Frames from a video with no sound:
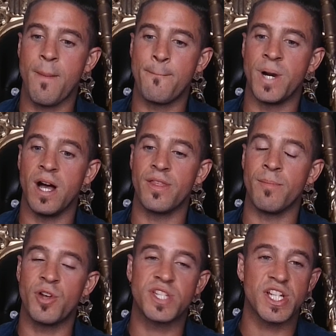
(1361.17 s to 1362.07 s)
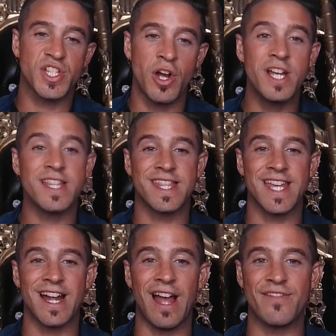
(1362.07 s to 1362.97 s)
But the most exciting
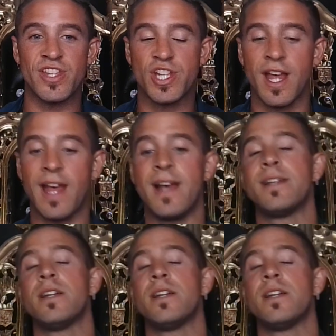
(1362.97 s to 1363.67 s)
thing I have to share